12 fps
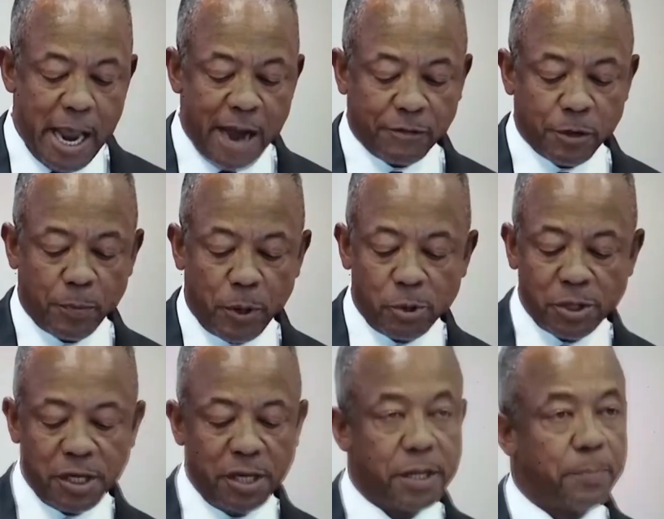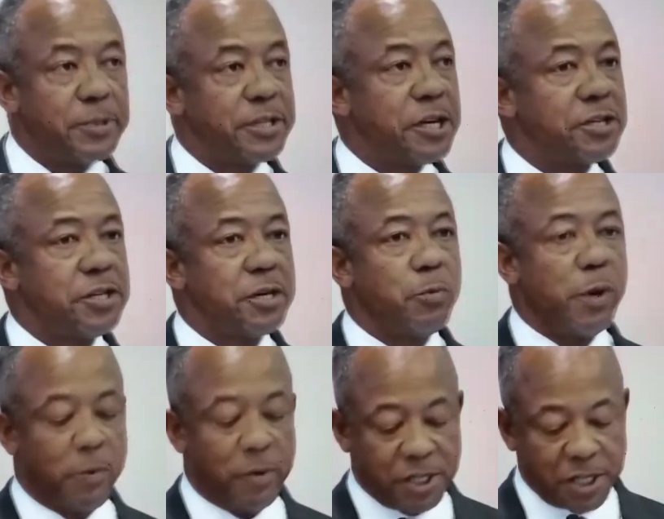After posting the position,
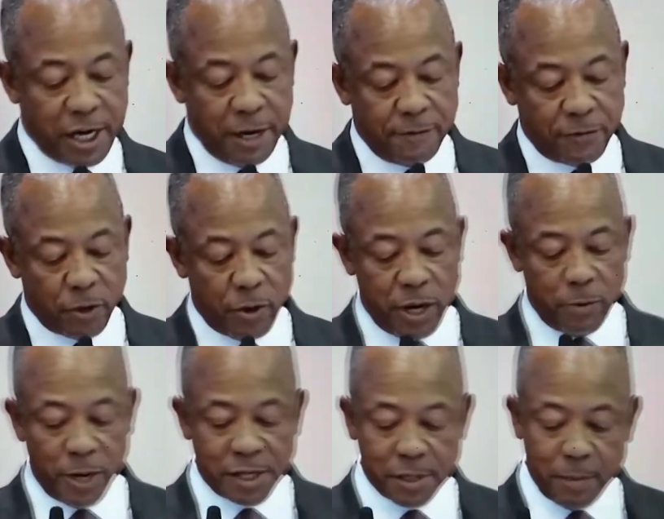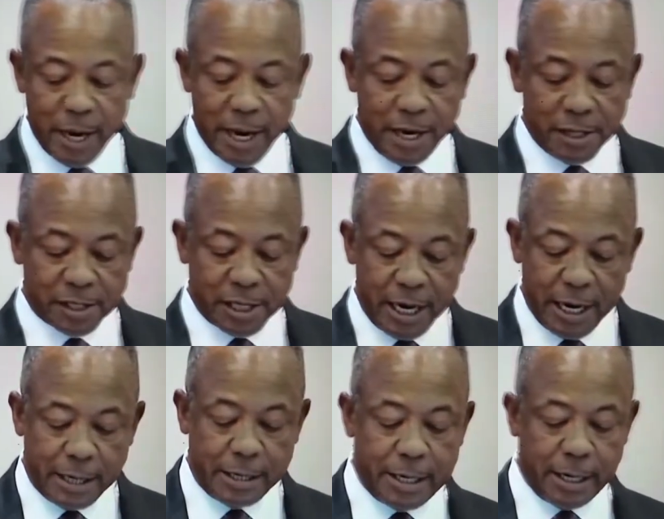we received 30 resumes,
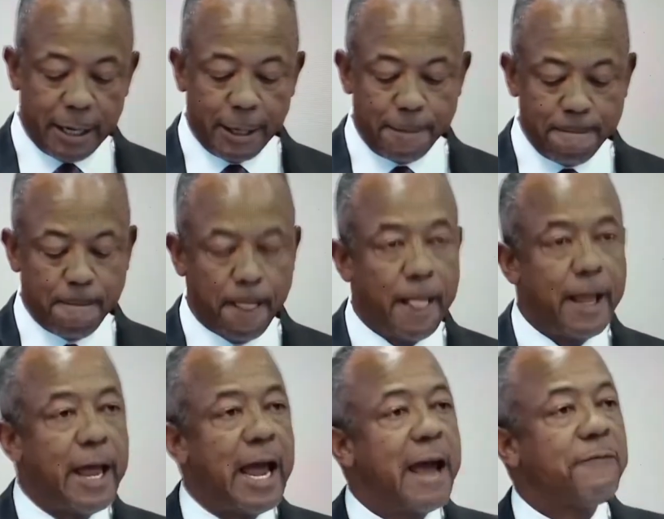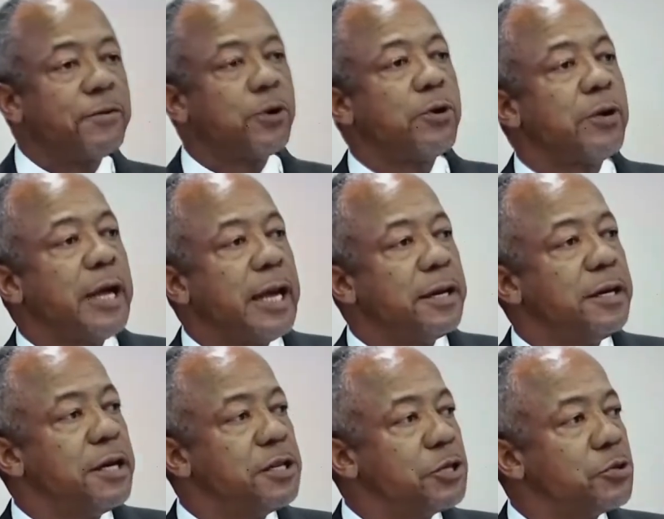and uh, after an
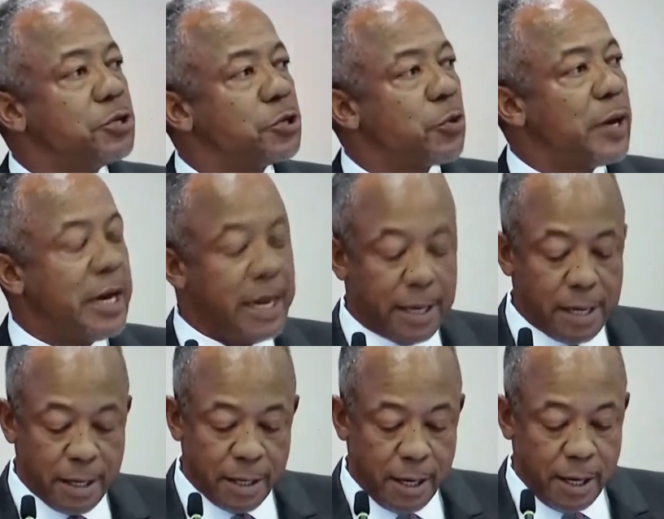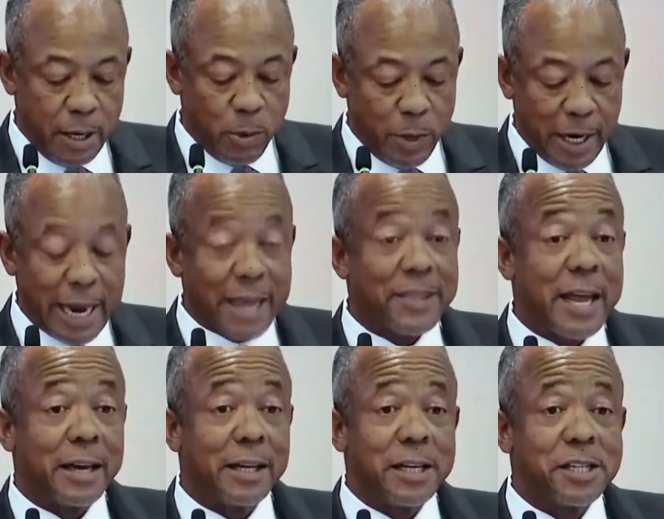initial screening, we got
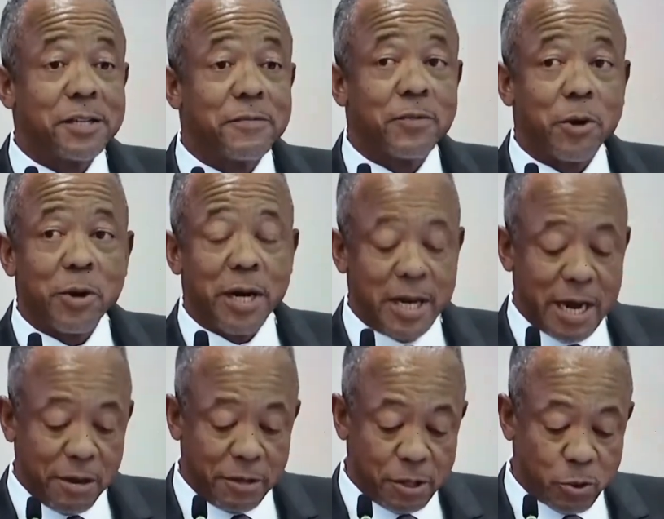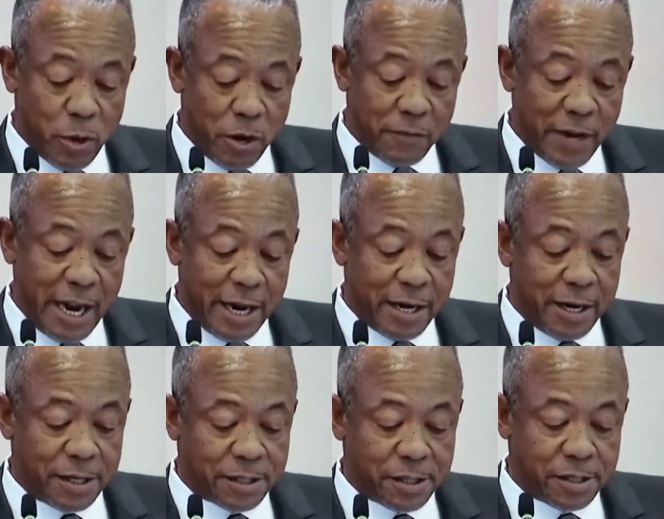that list of 30 down to 12
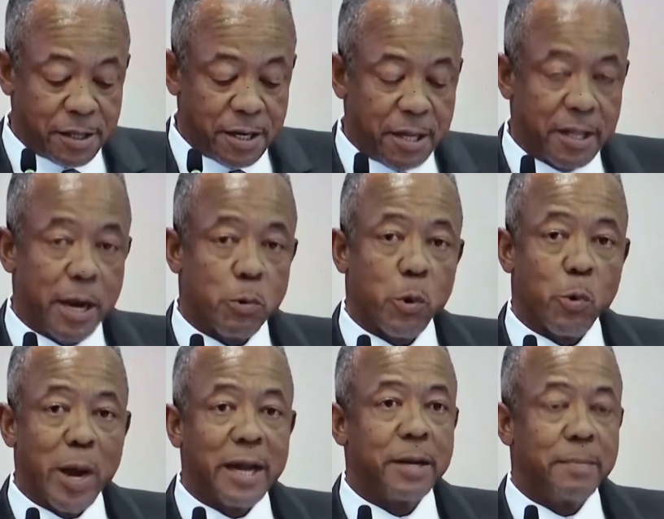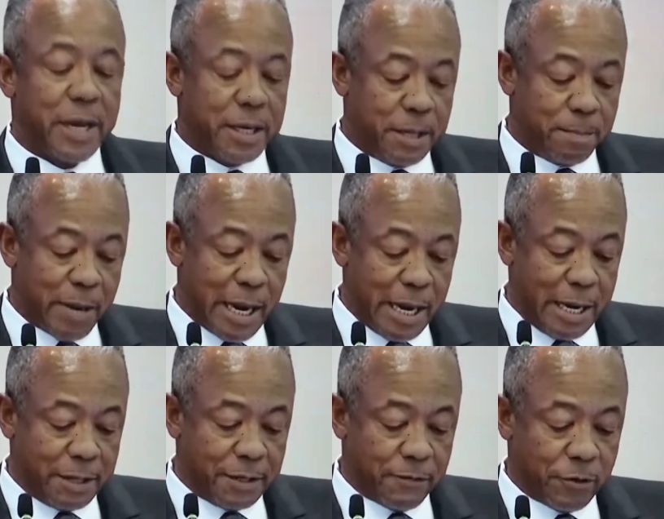candidates that were recommended
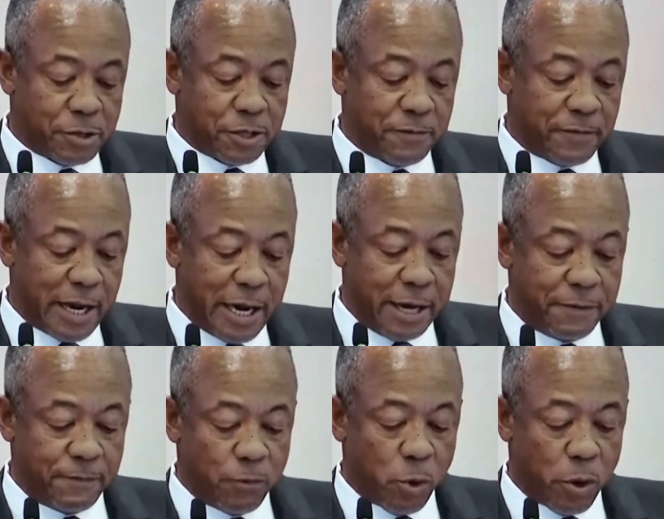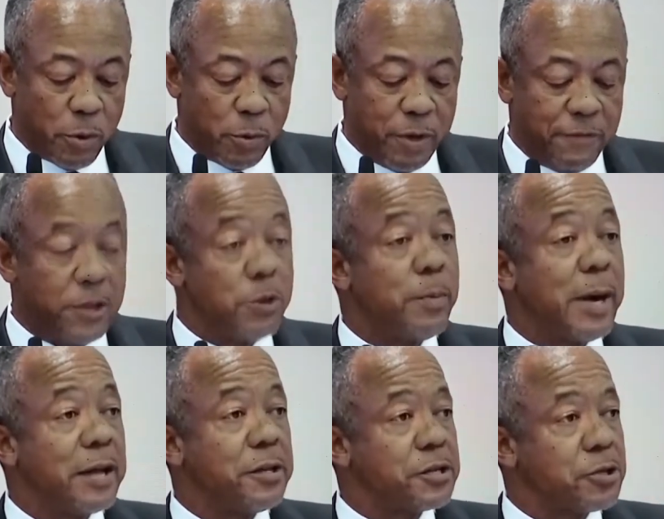by Diversified for review
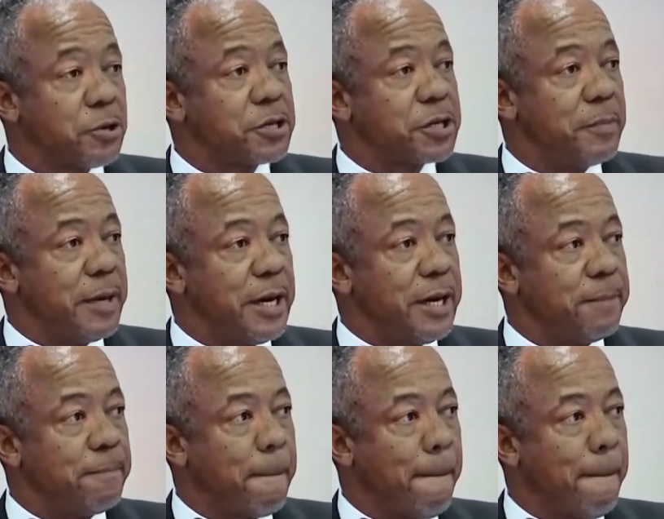by the search committee.